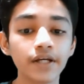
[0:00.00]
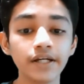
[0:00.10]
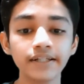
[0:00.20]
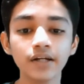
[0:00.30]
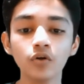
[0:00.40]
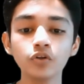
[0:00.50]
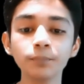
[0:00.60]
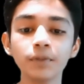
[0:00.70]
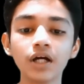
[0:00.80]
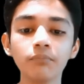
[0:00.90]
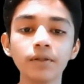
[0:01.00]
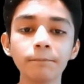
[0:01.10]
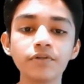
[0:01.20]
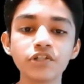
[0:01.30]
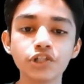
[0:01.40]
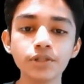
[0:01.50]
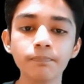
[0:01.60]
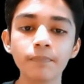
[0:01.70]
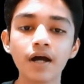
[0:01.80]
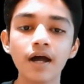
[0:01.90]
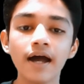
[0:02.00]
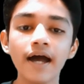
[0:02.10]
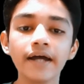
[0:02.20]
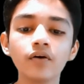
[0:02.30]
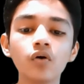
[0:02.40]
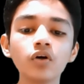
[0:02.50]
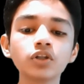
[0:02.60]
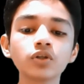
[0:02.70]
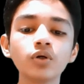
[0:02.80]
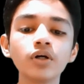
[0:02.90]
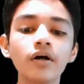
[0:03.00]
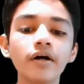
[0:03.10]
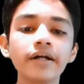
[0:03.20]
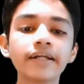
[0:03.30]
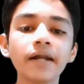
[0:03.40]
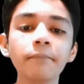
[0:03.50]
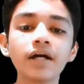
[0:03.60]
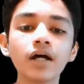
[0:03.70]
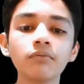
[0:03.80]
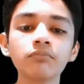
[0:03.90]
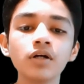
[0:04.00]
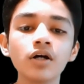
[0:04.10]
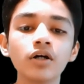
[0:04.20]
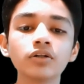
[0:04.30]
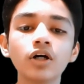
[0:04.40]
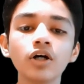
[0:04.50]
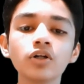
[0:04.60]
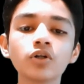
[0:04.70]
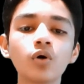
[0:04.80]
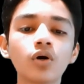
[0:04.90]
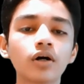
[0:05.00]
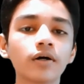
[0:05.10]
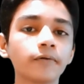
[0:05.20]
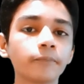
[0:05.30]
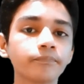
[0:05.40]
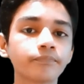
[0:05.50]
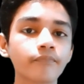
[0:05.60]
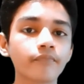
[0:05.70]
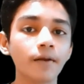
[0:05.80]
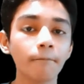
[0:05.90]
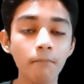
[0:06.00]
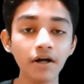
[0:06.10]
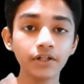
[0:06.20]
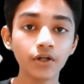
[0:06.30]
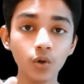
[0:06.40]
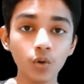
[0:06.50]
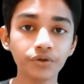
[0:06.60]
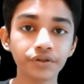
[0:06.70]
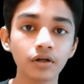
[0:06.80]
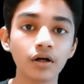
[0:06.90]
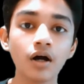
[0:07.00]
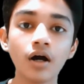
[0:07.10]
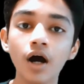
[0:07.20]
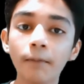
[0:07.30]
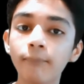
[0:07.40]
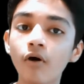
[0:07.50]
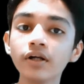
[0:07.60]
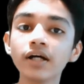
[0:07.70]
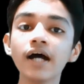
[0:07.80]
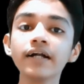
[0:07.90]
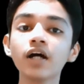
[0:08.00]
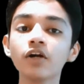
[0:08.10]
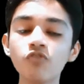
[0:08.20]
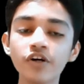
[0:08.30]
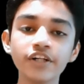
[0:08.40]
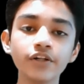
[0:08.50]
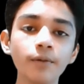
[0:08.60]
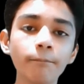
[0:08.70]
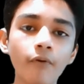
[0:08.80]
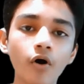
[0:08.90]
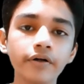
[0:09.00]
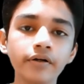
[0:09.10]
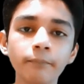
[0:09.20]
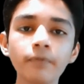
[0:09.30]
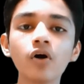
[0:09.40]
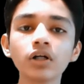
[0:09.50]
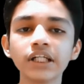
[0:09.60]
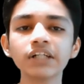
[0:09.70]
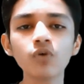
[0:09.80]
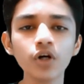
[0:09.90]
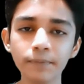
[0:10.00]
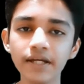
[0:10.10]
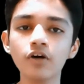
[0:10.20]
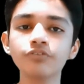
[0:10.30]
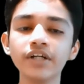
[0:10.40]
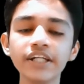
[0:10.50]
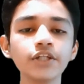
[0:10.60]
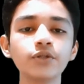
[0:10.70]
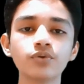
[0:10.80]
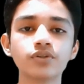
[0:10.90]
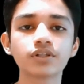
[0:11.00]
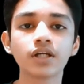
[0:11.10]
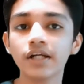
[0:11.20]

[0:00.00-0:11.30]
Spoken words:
It can also become the bishop, and also it can become the rook. But note, a pawn can't convert into a pawn because it won't be of any use.